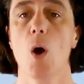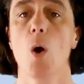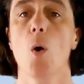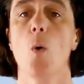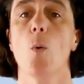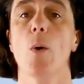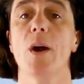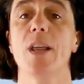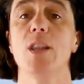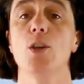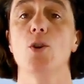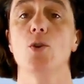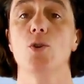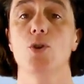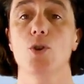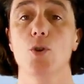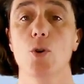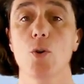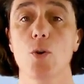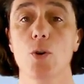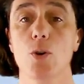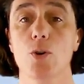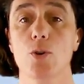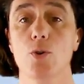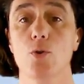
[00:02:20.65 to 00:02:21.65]
When you
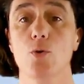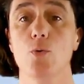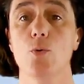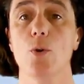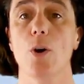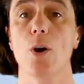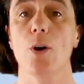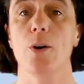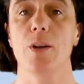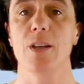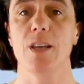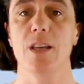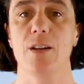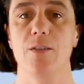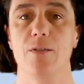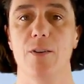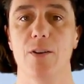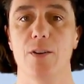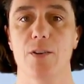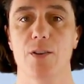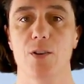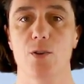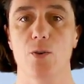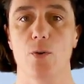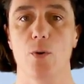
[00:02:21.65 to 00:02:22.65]
talk to an
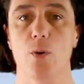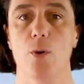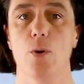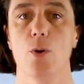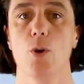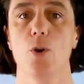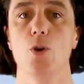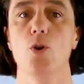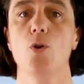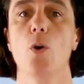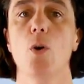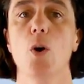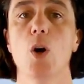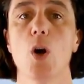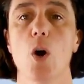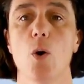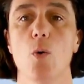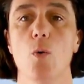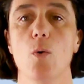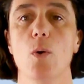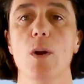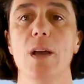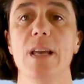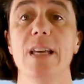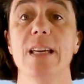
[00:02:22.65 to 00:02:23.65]
investor, your
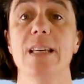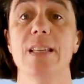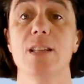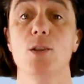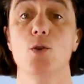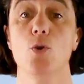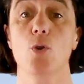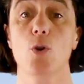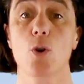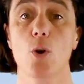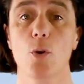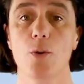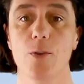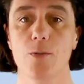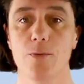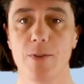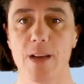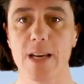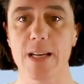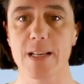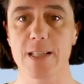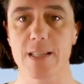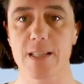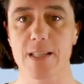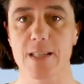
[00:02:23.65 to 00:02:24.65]
goal is to
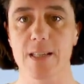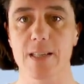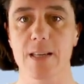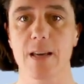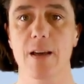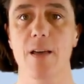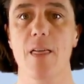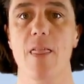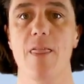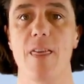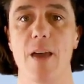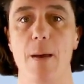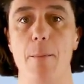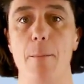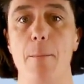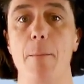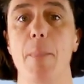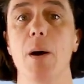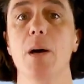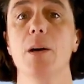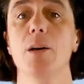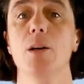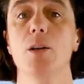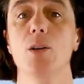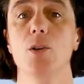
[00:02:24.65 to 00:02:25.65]
convince them
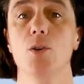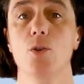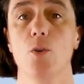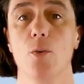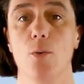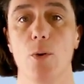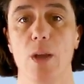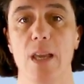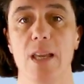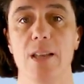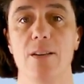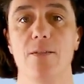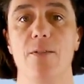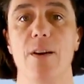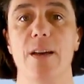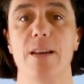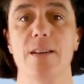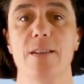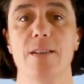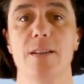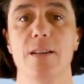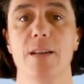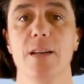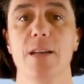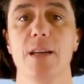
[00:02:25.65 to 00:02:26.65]
to
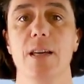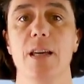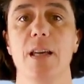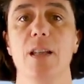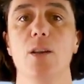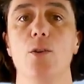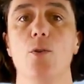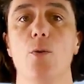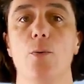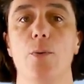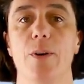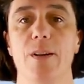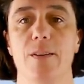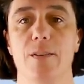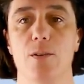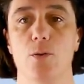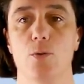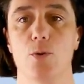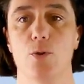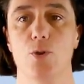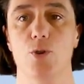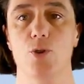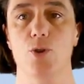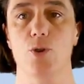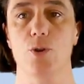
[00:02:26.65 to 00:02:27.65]
invest in your
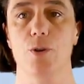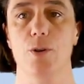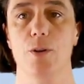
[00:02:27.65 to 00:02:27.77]
research.